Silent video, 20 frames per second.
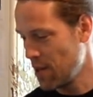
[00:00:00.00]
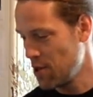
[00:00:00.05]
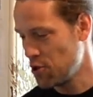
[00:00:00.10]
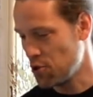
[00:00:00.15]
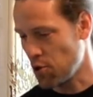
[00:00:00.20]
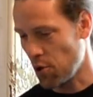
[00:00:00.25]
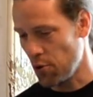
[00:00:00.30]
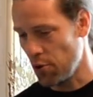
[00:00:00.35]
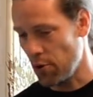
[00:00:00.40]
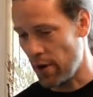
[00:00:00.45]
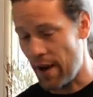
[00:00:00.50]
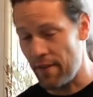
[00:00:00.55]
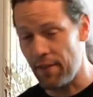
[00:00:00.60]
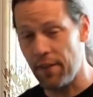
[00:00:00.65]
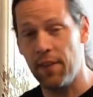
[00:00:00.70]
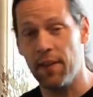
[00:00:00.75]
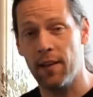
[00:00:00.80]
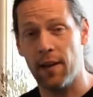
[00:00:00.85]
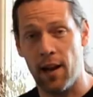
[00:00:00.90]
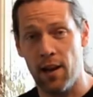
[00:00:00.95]
show you
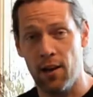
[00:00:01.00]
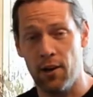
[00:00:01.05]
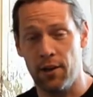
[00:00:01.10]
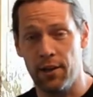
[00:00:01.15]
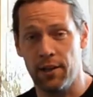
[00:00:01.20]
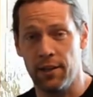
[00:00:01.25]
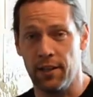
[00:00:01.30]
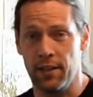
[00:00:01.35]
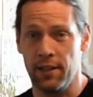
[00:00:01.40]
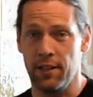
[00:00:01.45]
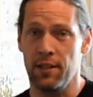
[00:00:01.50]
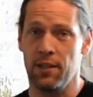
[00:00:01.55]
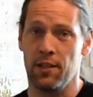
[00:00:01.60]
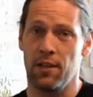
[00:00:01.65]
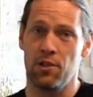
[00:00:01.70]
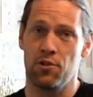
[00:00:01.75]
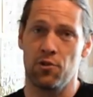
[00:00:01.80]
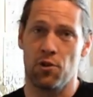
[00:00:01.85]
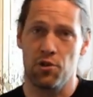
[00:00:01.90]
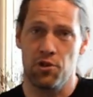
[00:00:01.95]
everything I learned in
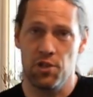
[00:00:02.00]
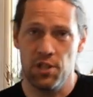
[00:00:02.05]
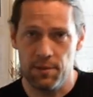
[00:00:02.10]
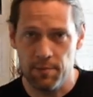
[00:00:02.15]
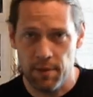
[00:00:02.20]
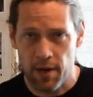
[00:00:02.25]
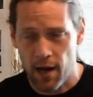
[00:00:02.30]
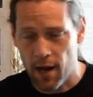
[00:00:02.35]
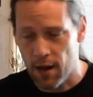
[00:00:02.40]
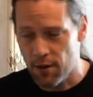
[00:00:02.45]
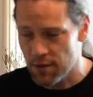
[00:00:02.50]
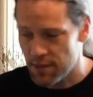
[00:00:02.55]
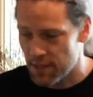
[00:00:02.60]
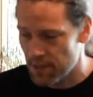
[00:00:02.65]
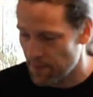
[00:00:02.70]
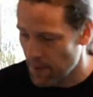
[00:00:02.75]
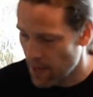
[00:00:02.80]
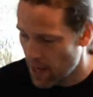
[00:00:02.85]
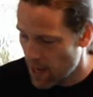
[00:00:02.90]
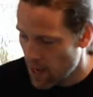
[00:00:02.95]
uh, George Eastman
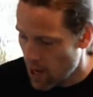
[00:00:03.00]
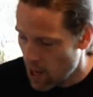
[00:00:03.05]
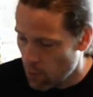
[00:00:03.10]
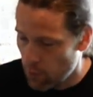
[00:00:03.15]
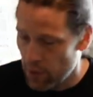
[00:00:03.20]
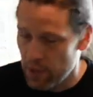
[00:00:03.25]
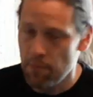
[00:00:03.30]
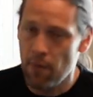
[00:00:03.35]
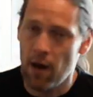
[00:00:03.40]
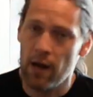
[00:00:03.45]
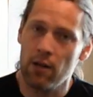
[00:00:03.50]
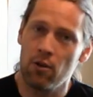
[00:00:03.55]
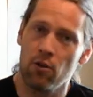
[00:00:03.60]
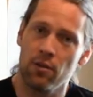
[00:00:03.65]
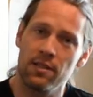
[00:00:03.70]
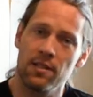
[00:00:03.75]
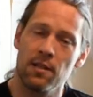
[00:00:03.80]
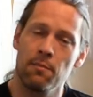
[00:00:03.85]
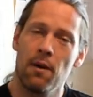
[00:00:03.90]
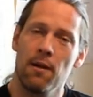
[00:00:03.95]
house with Mark
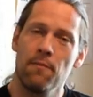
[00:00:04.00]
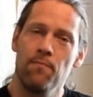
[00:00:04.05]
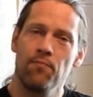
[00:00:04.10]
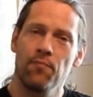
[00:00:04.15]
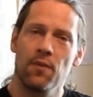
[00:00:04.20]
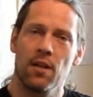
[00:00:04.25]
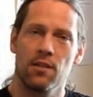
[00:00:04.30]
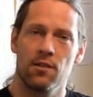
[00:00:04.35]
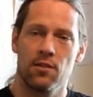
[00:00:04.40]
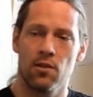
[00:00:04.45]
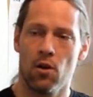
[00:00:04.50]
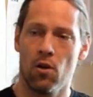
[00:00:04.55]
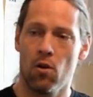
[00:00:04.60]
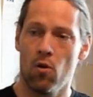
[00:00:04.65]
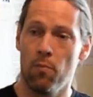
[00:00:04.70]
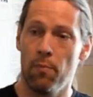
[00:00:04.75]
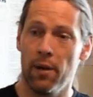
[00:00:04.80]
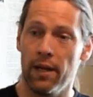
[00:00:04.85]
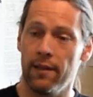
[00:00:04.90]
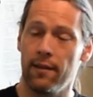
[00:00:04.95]
Osterman.
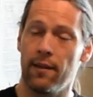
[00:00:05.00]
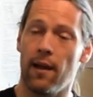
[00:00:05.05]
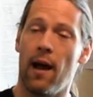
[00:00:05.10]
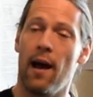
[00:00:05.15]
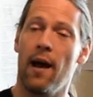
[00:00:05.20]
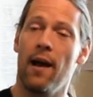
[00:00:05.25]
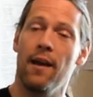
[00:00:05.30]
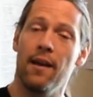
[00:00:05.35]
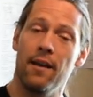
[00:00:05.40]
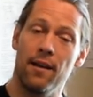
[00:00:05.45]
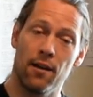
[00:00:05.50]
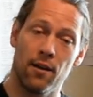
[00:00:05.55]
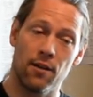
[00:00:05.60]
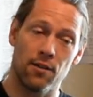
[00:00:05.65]
So, but I